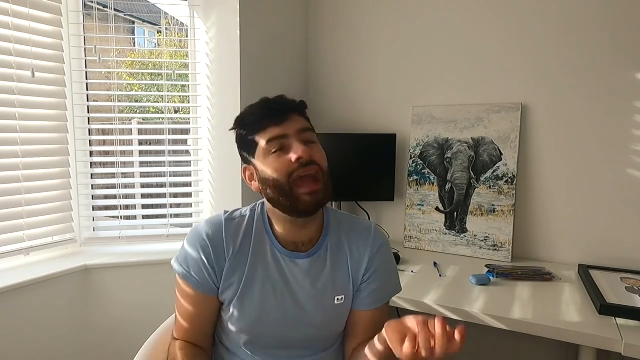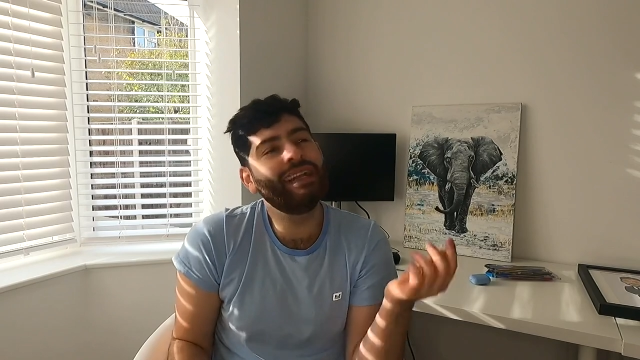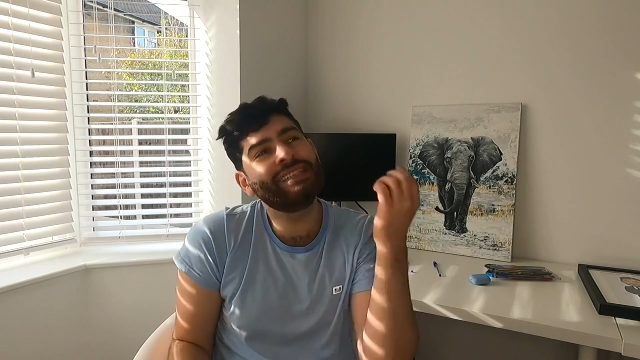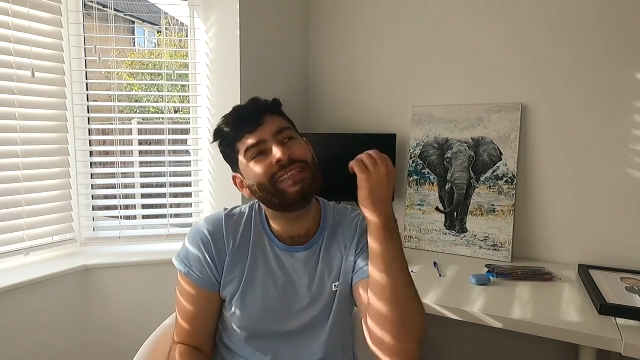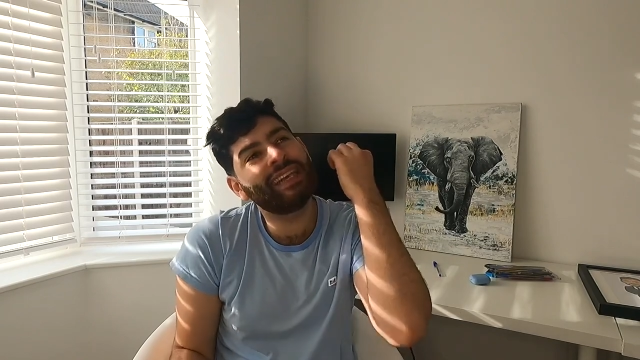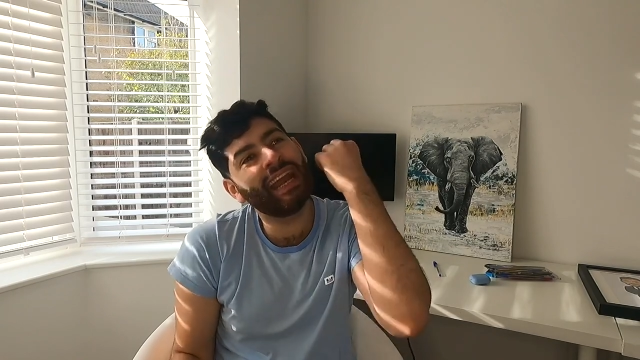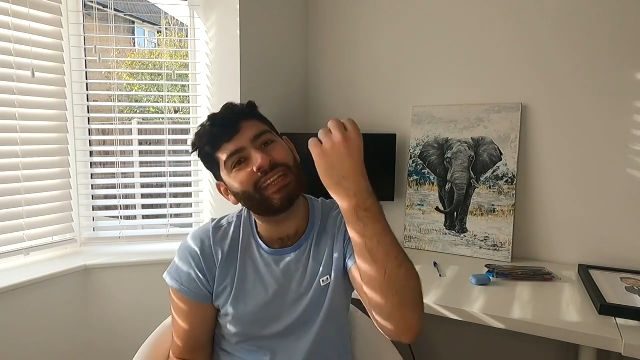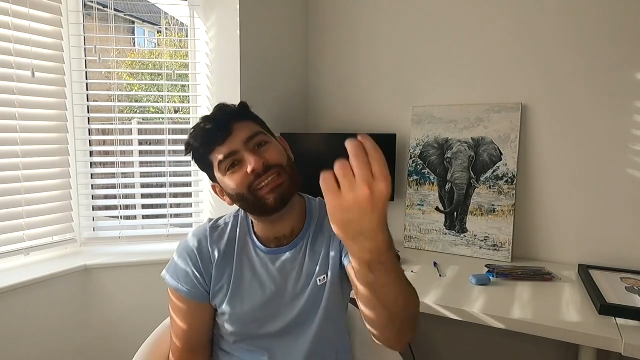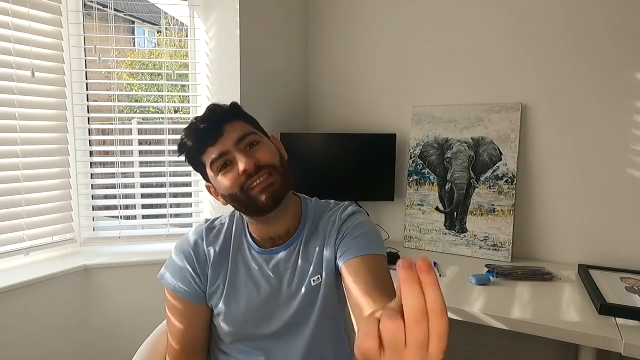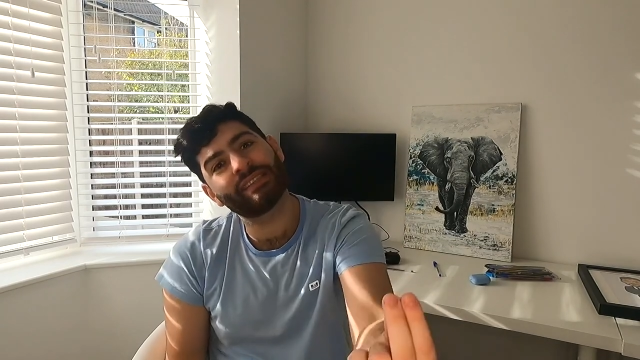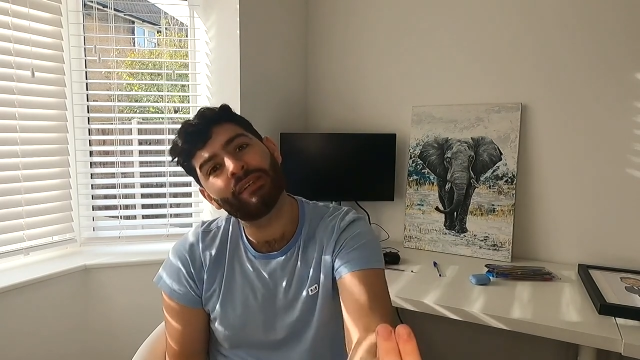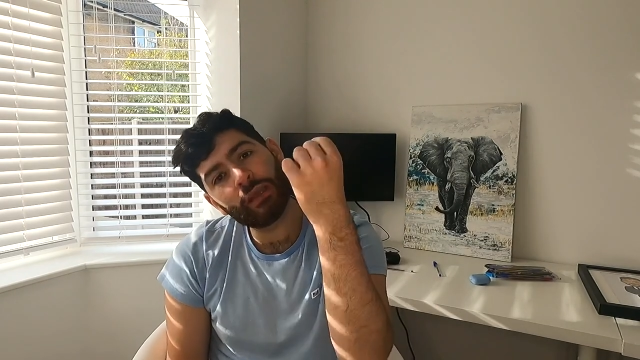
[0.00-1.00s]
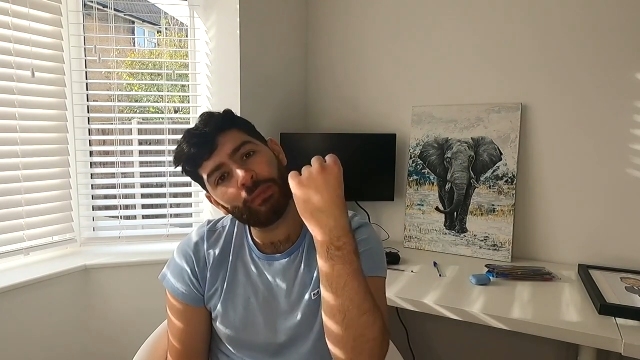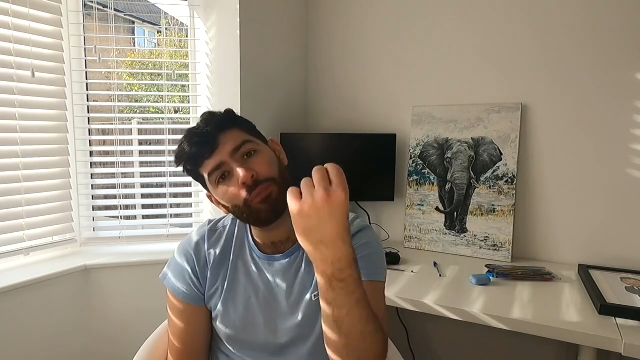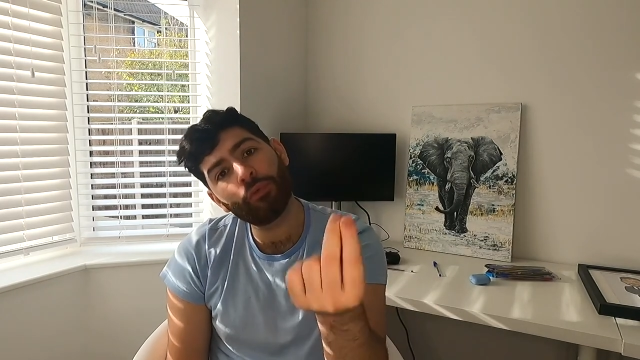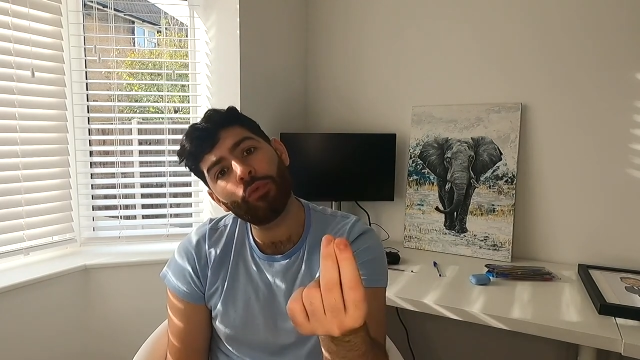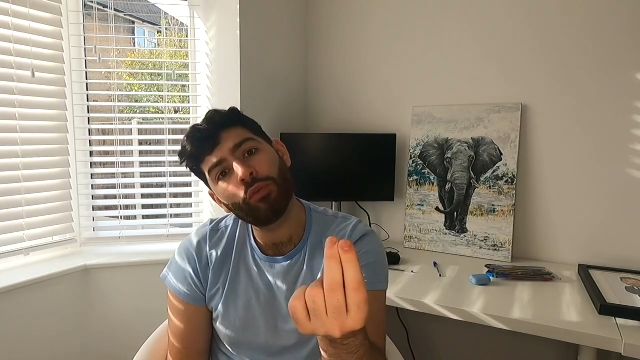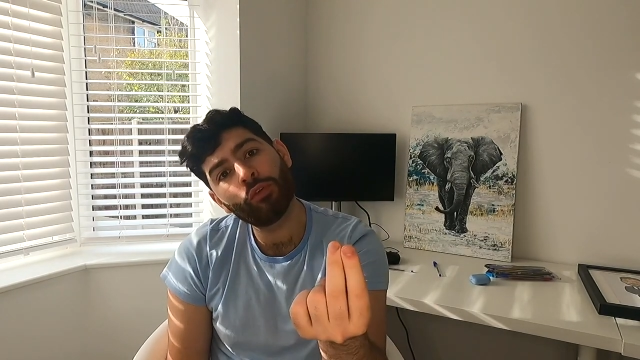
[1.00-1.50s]
And yet,
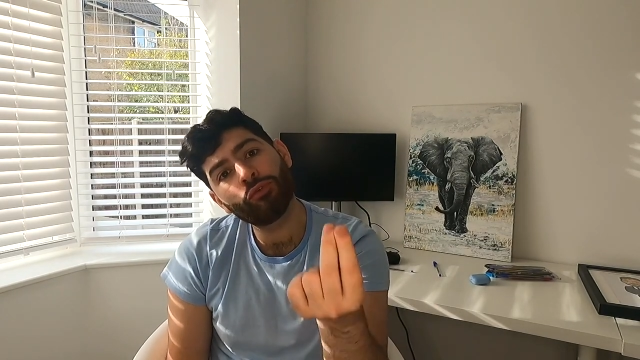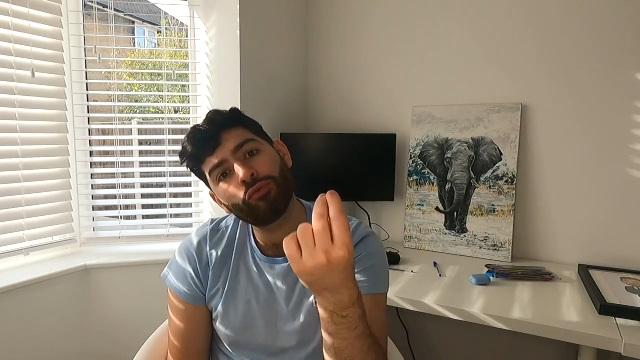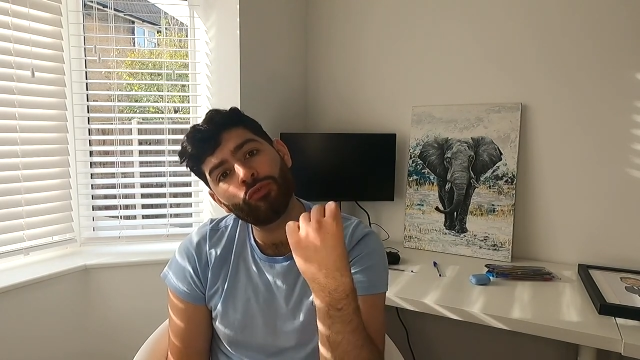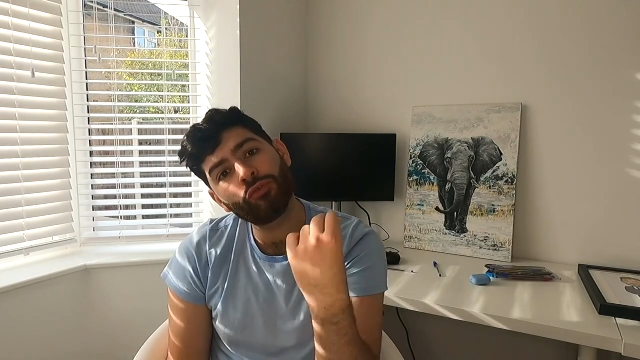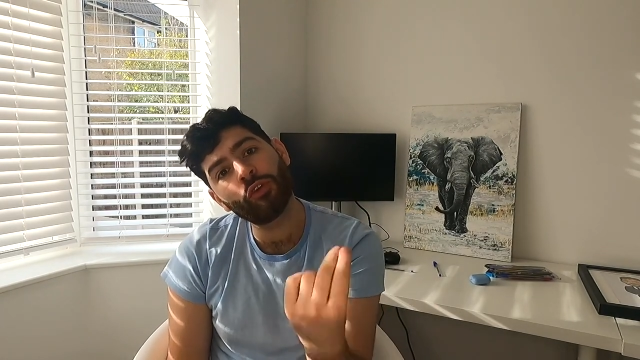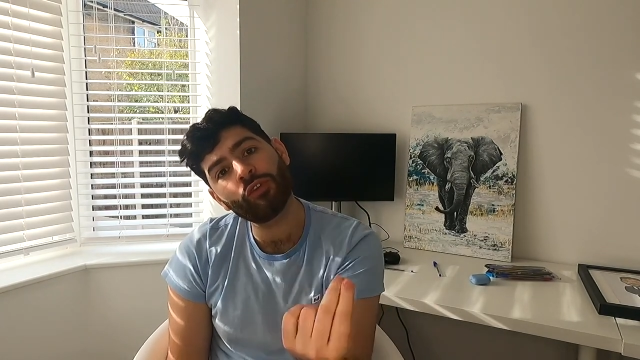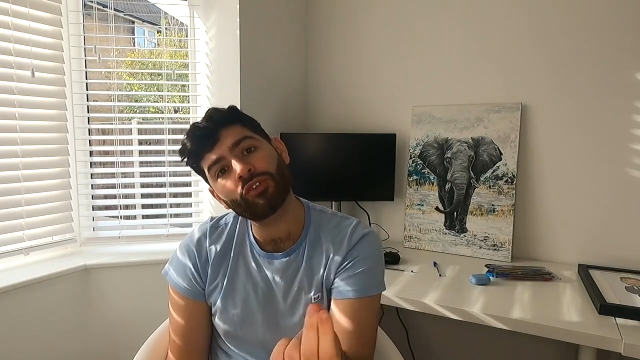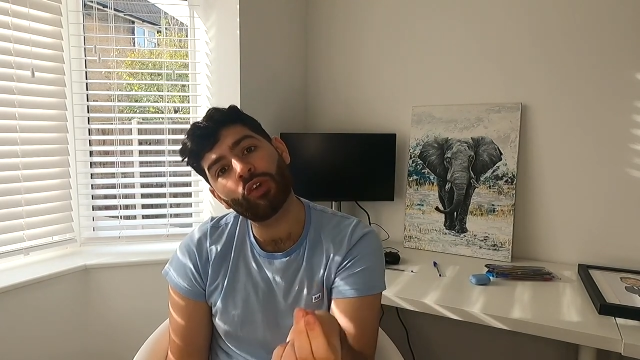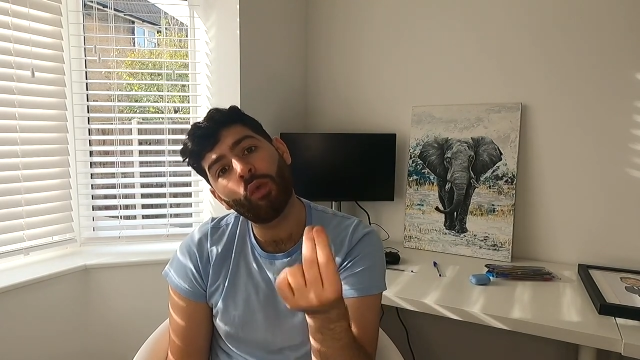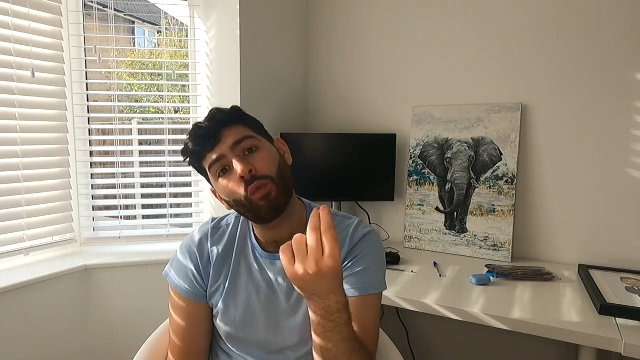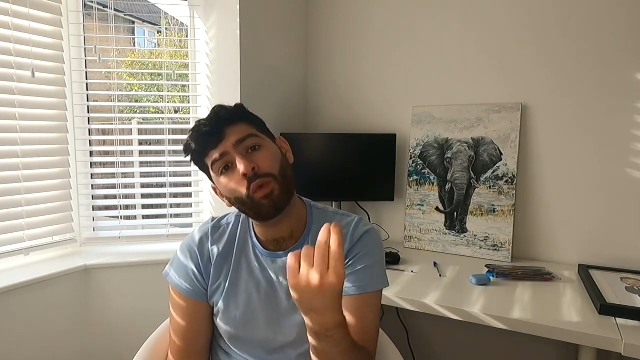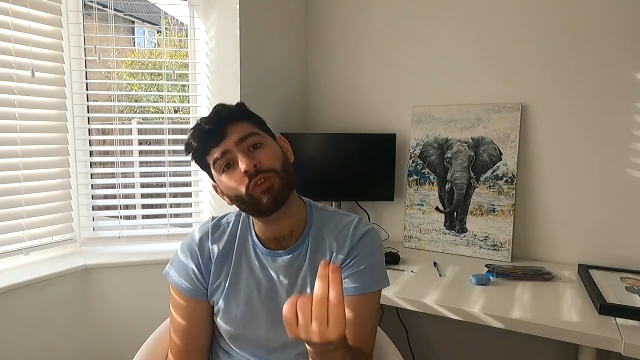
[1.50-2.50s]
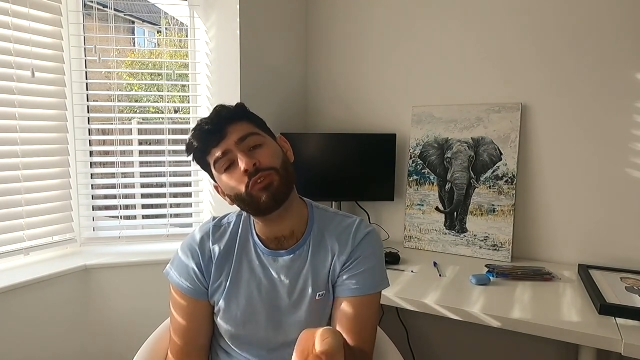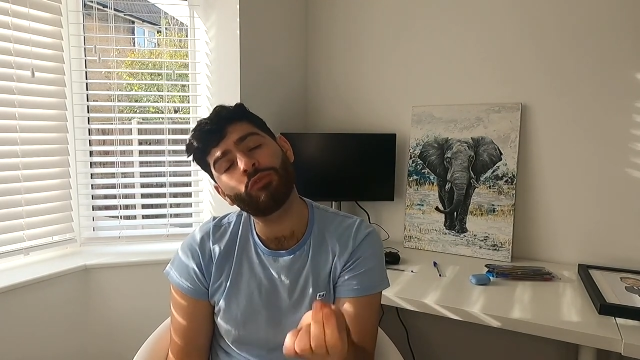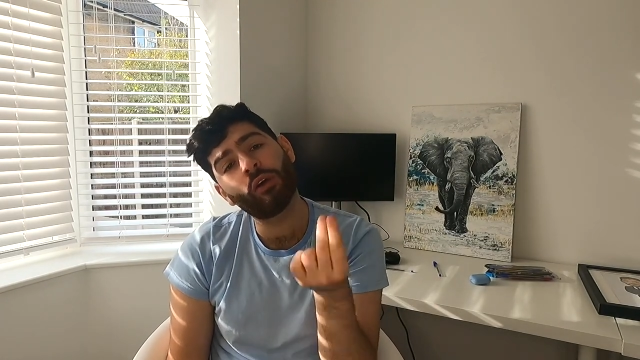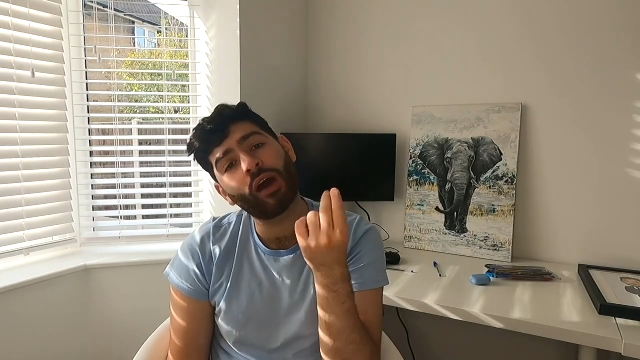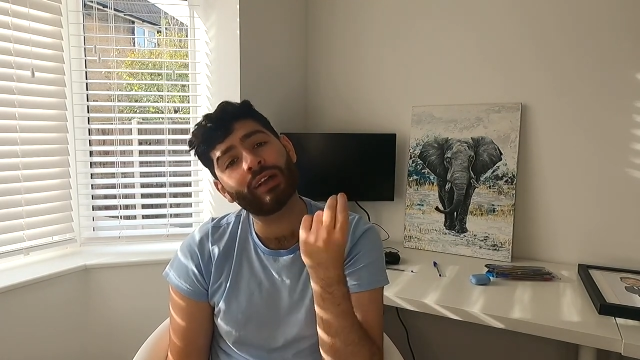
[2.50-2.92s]
people do not want to